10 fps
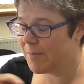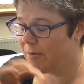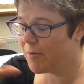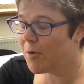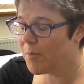
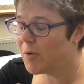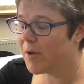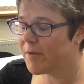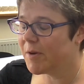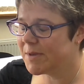perform all
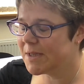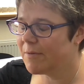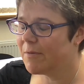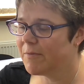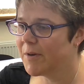of those
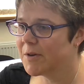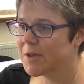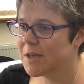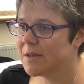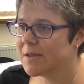different
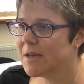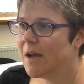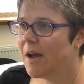functions.